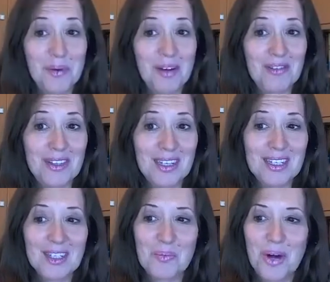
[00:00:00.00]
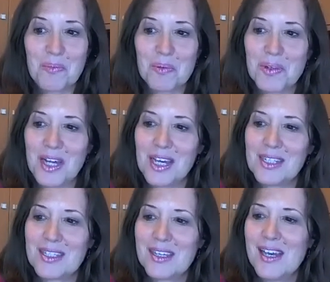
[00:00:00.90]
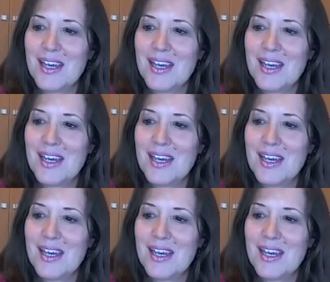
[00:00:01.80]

everything's in the proper place.